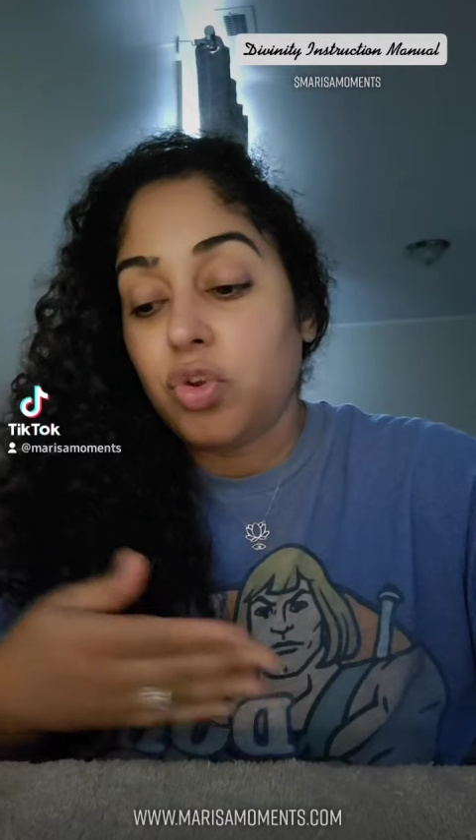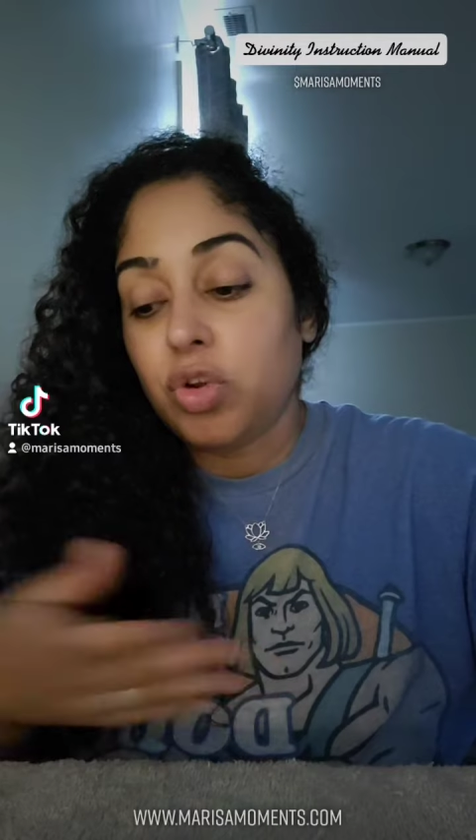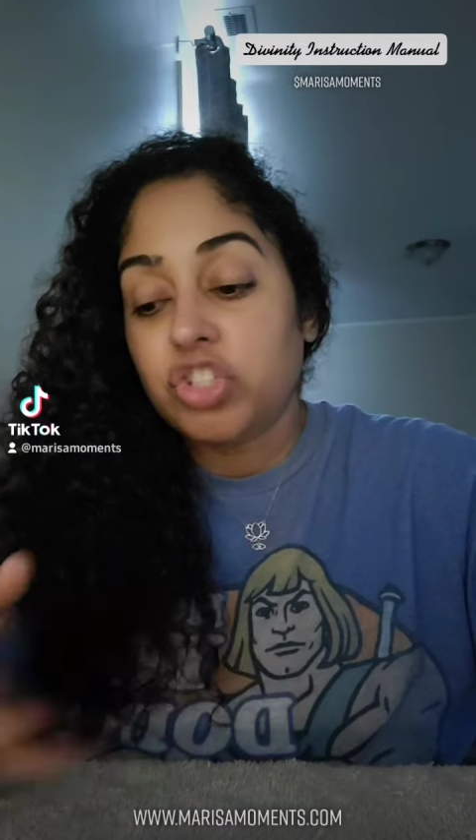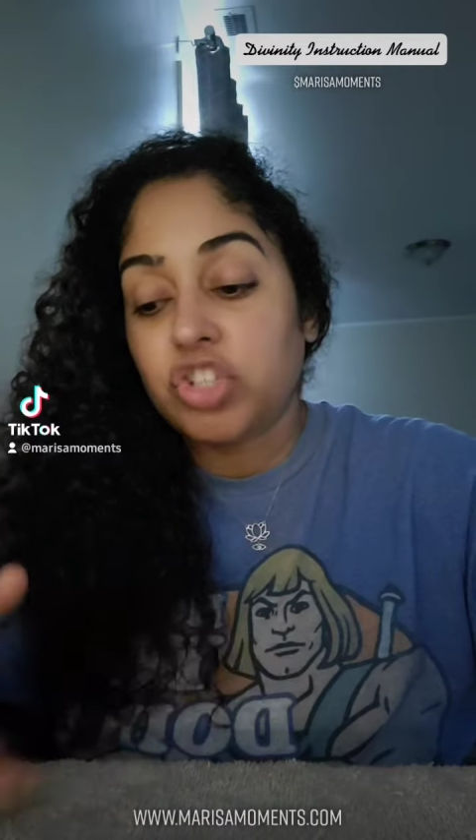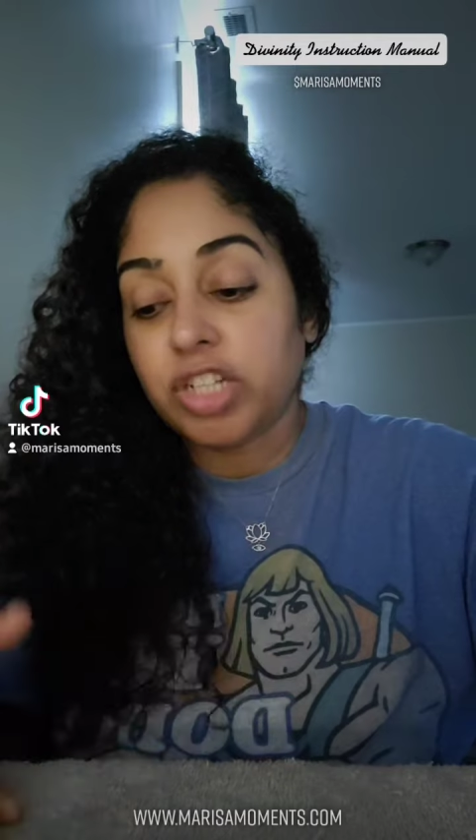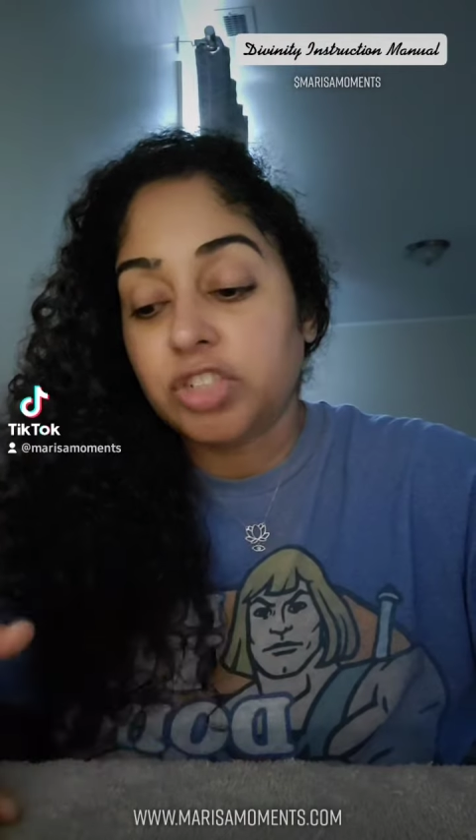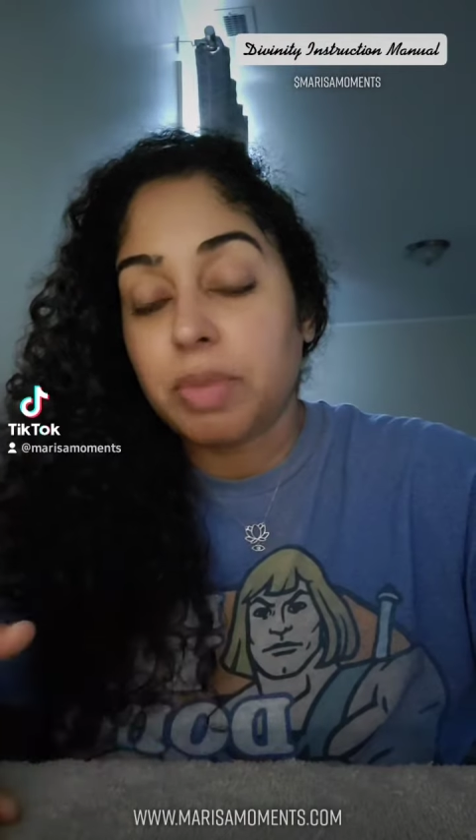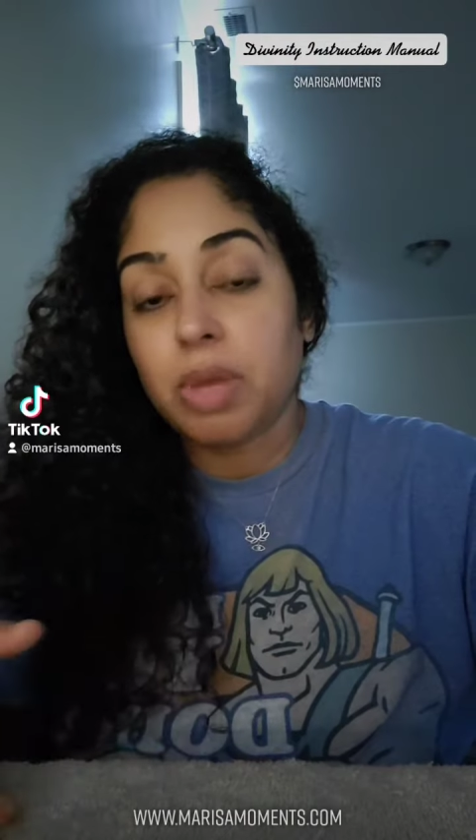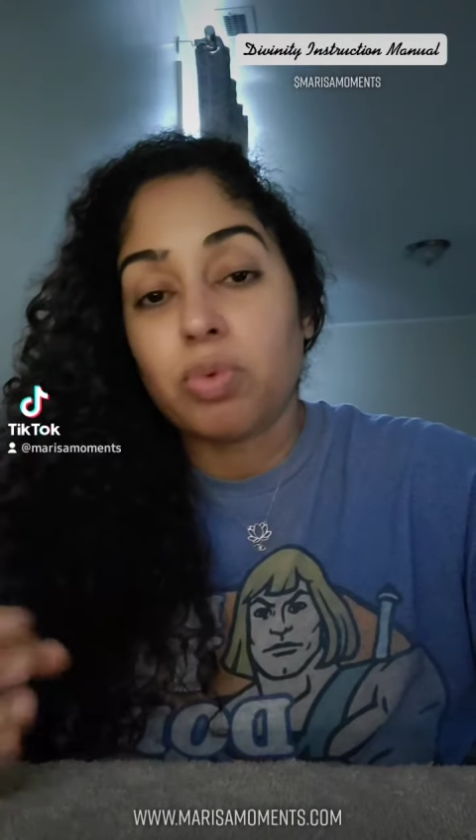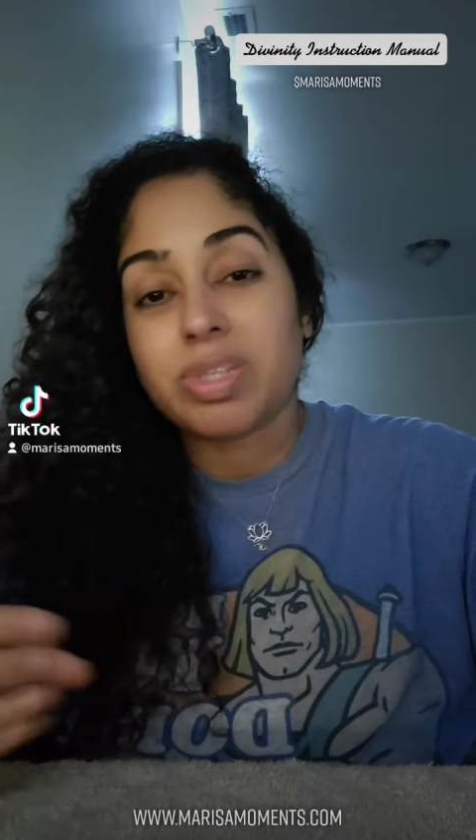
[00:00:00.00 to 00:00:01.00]
your
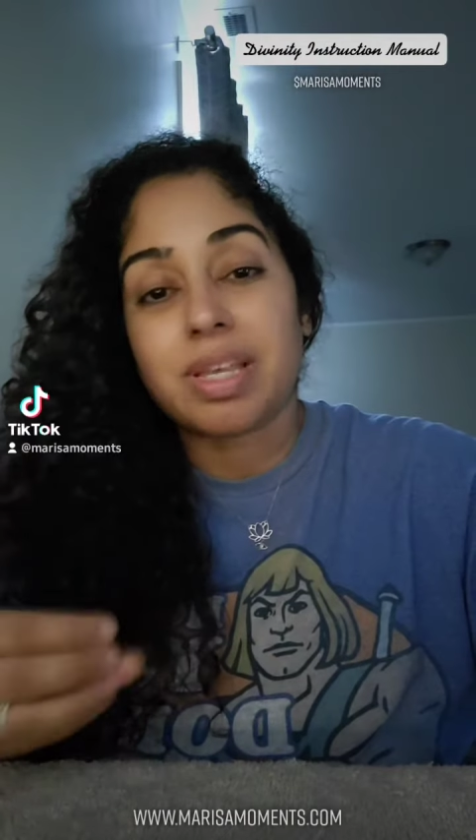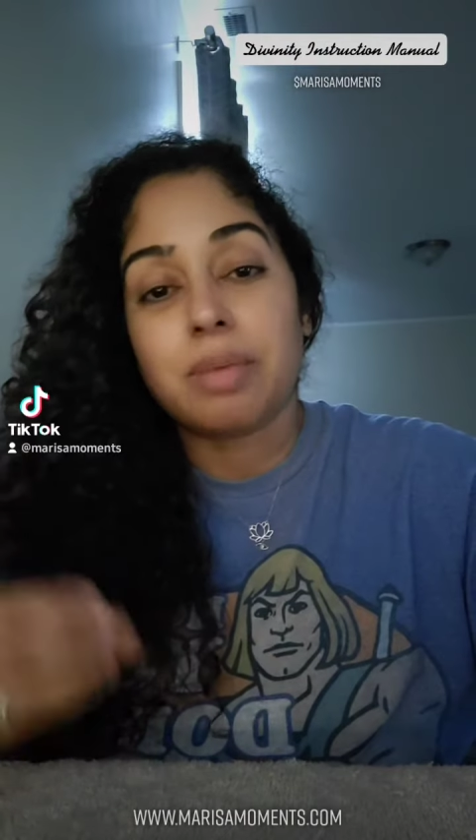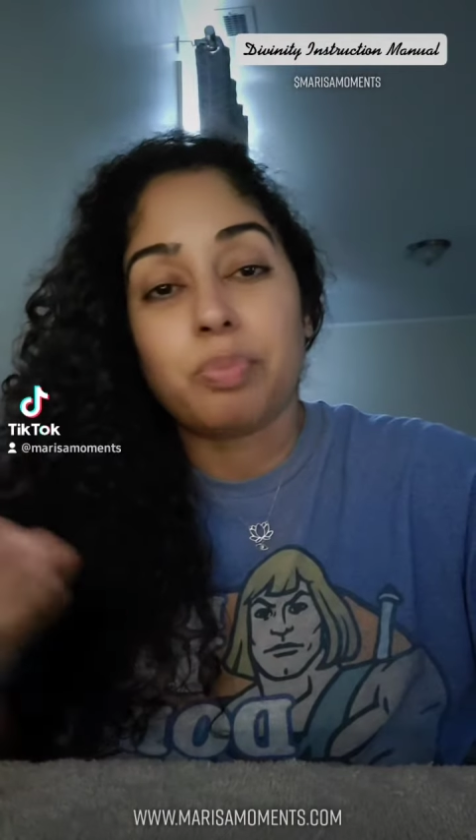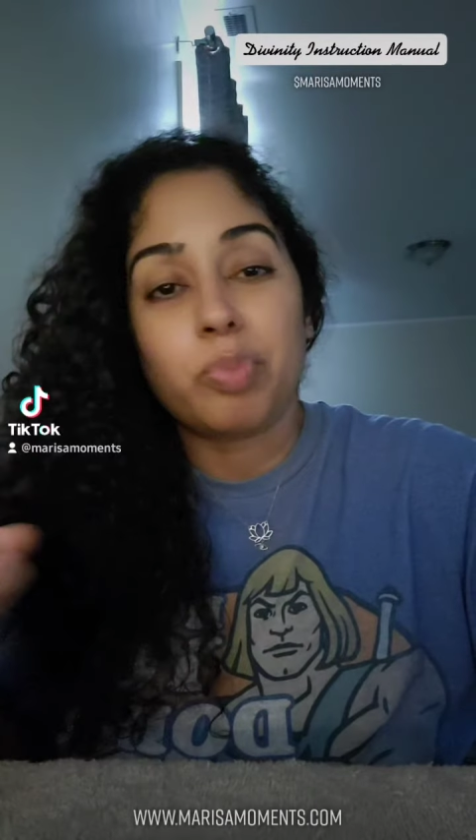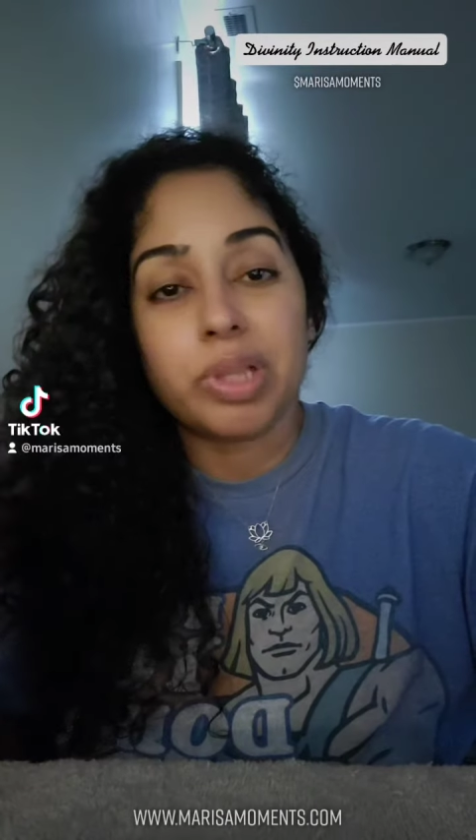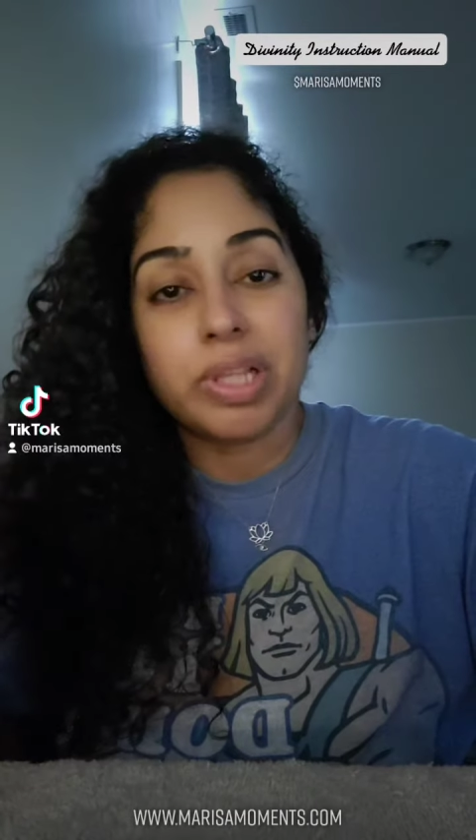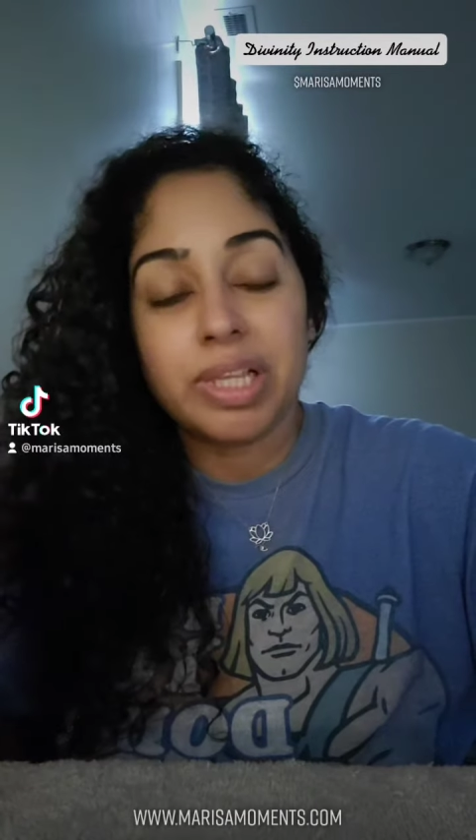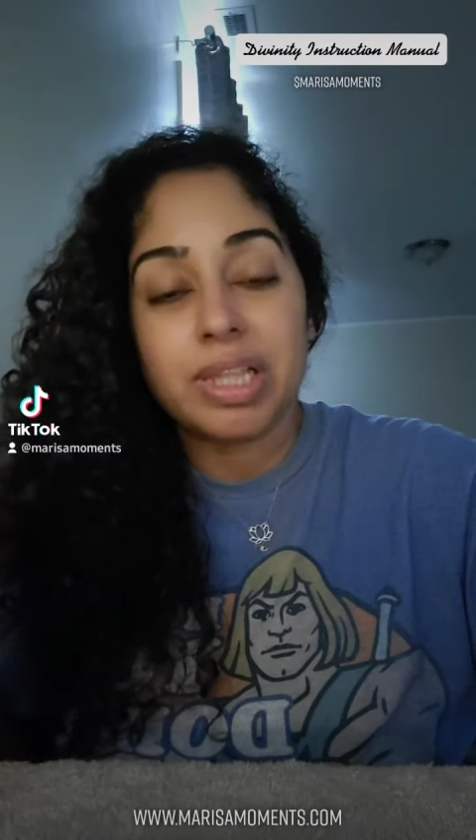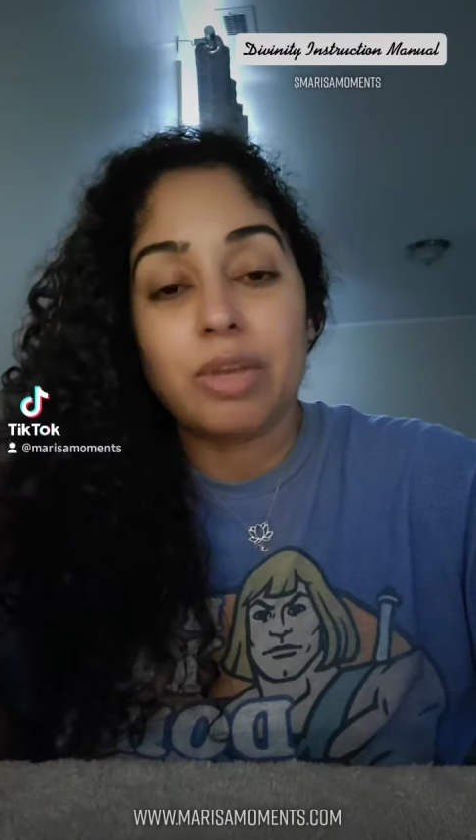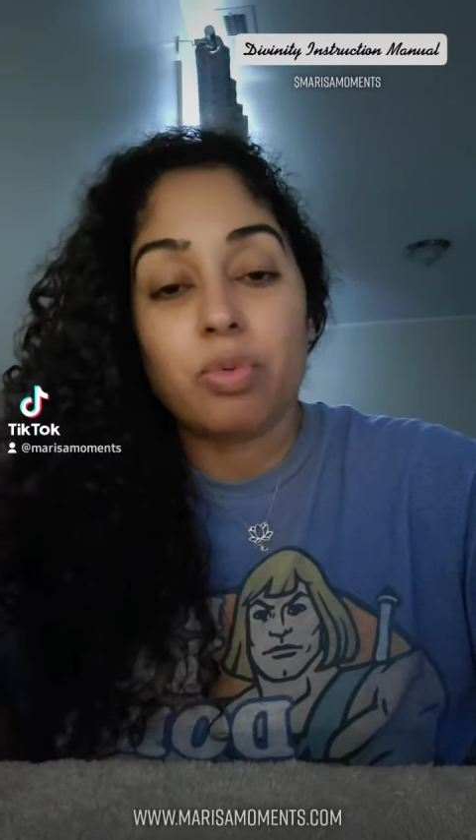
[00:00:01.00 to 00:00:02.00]
judgment was
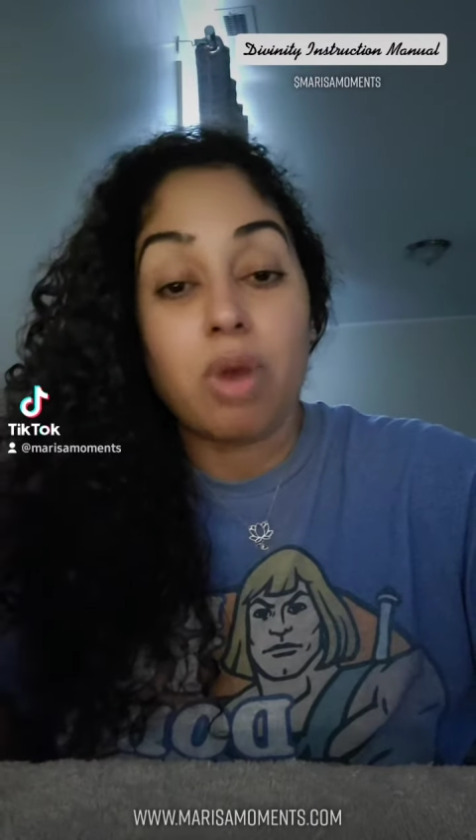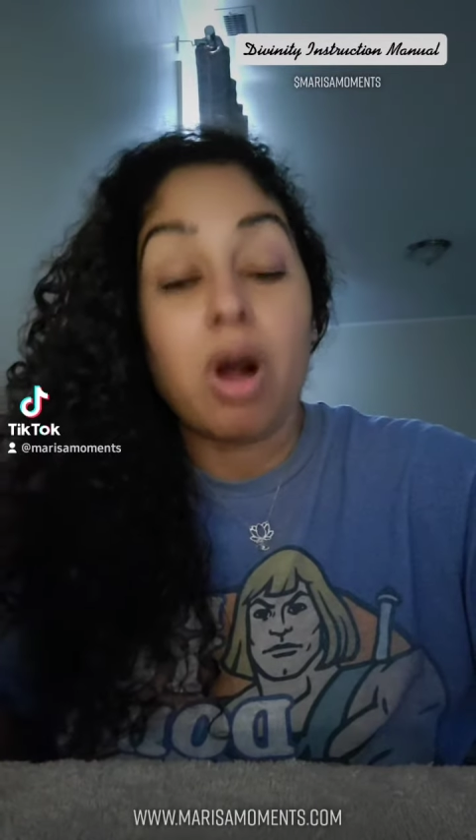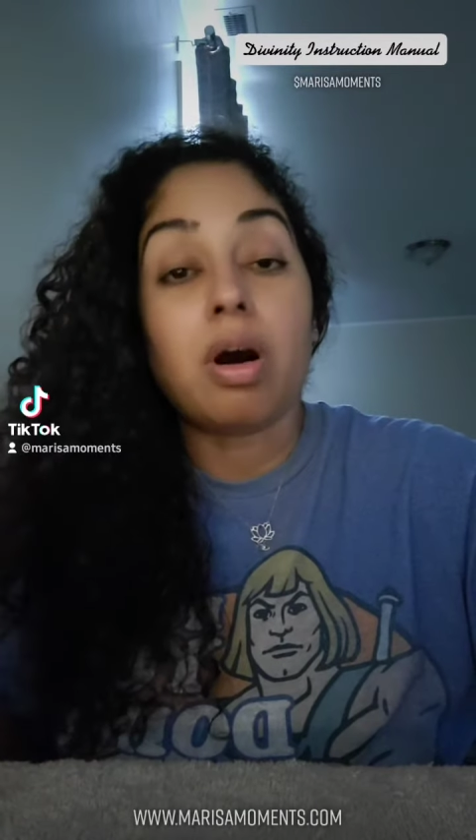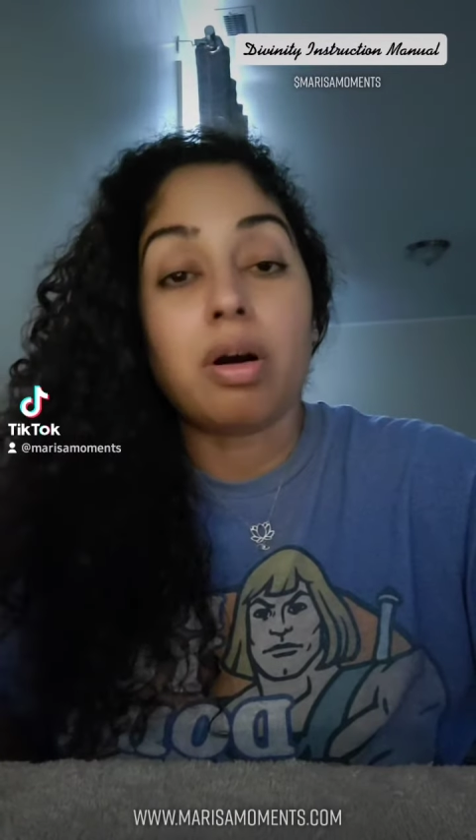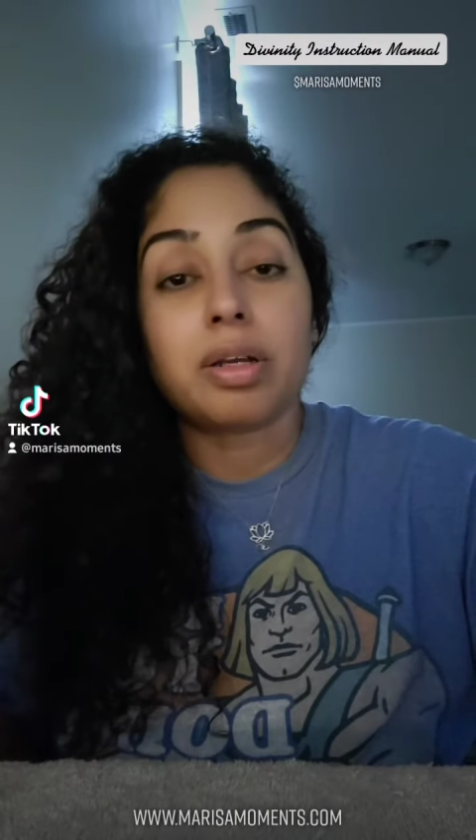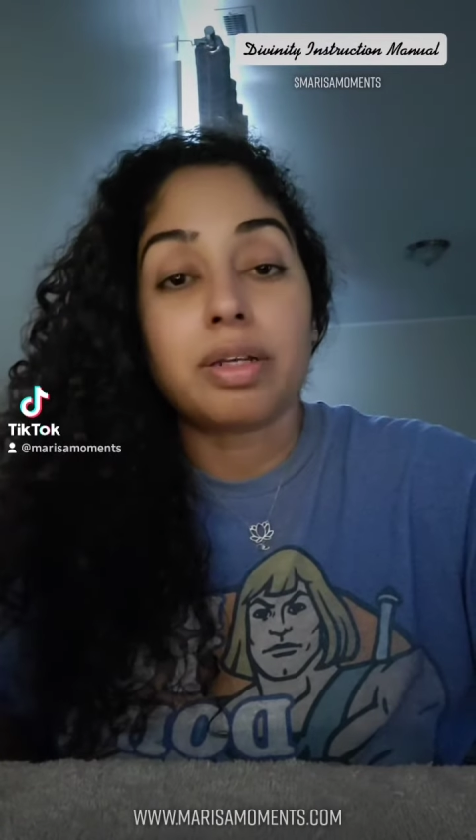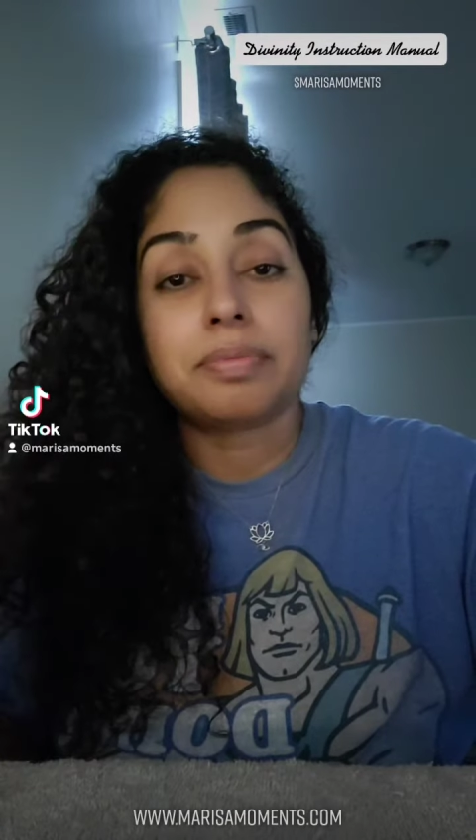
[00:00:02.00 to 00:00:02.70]
completely wrong.